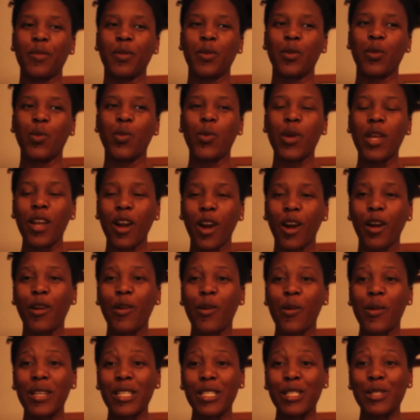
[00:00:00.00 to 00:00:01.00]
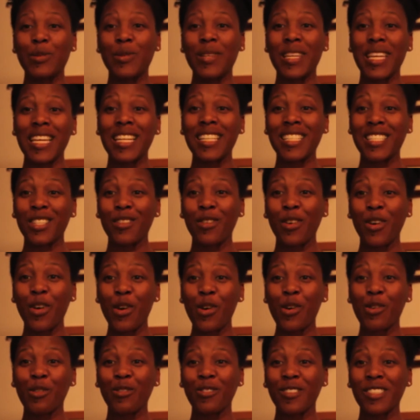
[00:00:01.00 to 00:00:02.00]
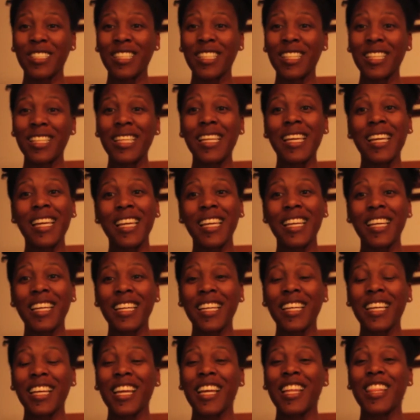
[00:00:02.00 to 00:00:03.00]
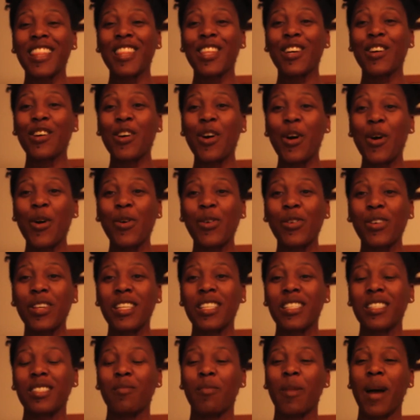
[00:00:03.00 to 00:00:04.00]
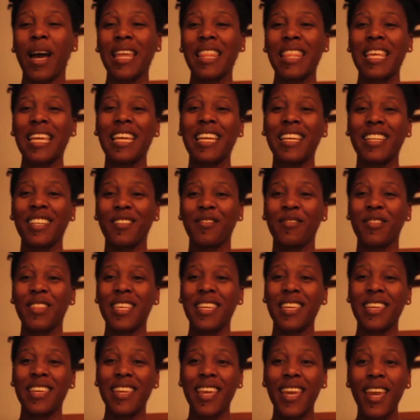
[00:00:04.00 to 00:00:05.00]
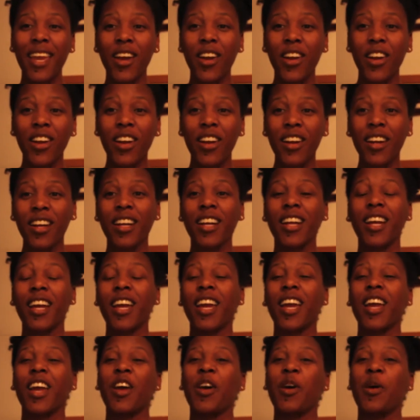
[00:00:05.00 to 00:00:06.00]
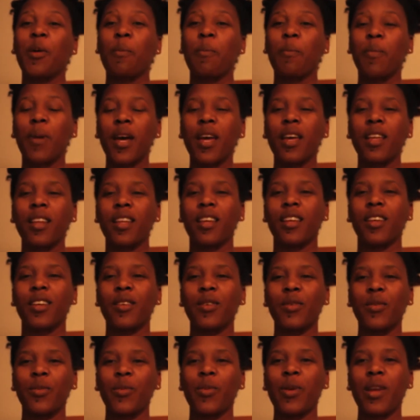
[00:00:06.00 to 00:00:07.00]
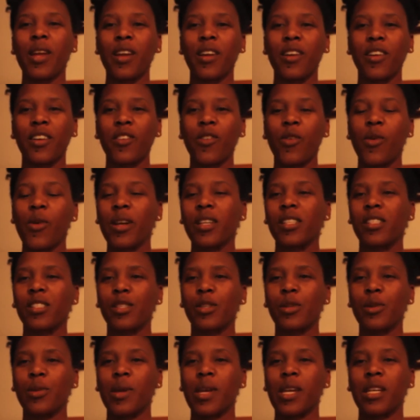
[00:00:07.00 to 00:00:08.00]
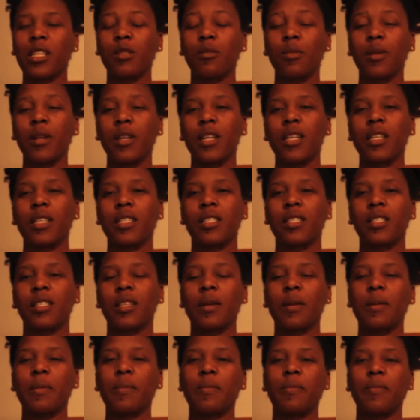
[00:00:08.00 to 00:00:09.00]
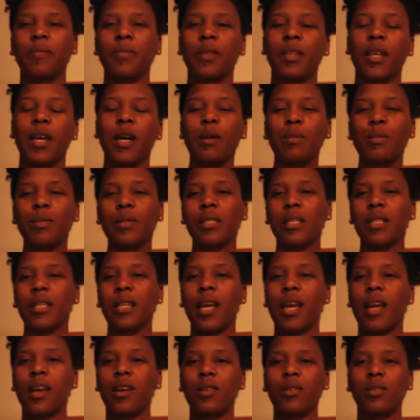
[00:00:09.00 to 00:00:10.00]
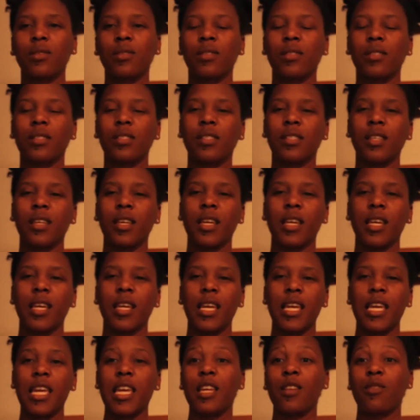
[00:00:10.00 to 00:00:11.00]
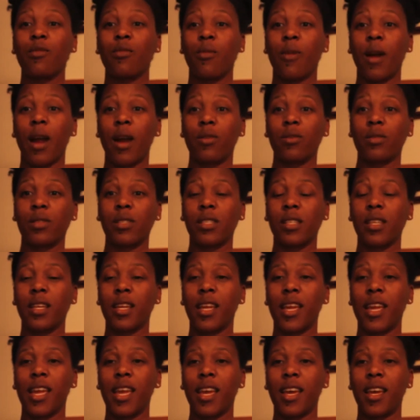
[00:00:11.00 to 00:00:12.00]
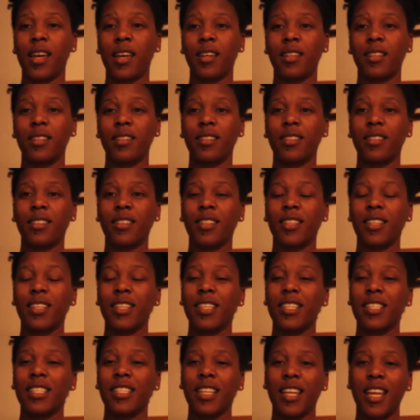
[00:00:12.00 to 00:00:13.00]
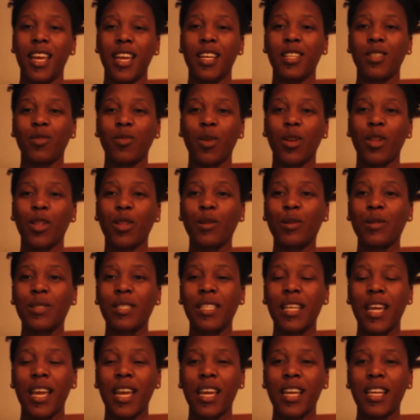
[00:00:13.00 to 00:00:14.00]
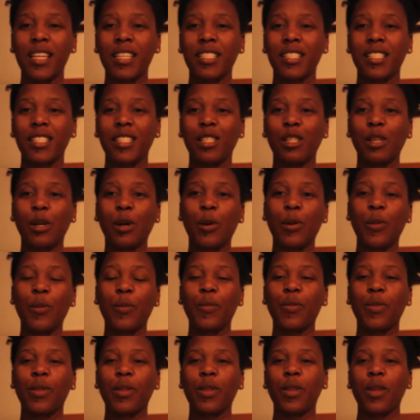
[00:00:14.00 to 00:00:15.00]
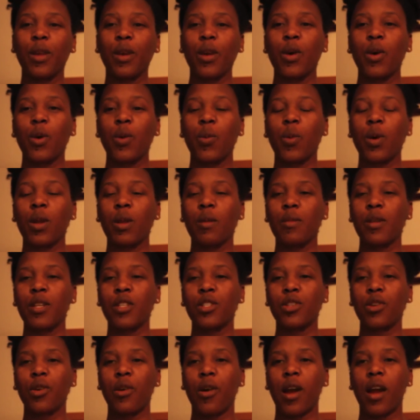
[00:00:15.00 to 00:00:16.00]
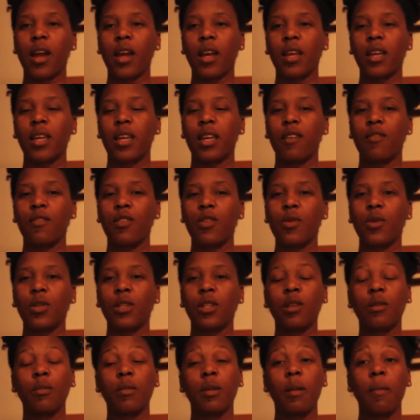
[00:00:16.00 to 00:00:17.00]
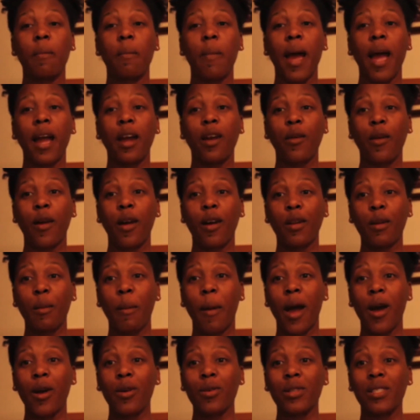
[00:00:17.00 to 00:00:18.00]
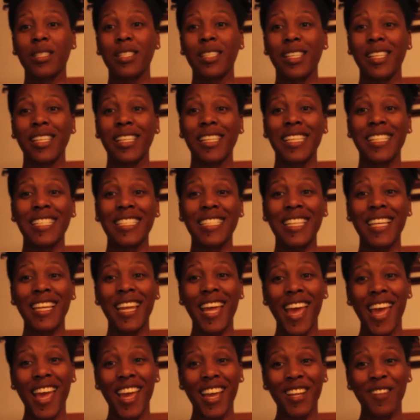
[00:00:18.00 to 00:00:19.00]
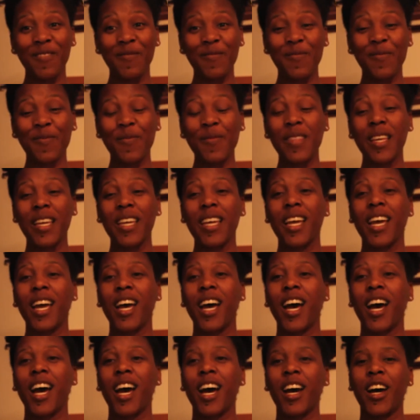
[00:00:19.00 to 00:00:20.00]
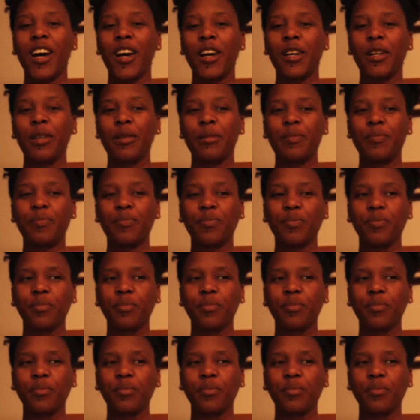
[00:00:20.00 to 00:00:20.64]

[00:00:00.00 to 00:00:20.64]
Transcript: We are going to get to our own facility. The goal is by the end of the year, but we are going to experience some ups and downs en route. And today is one of those days. So I want to be sure I give you a little bit of background about today. I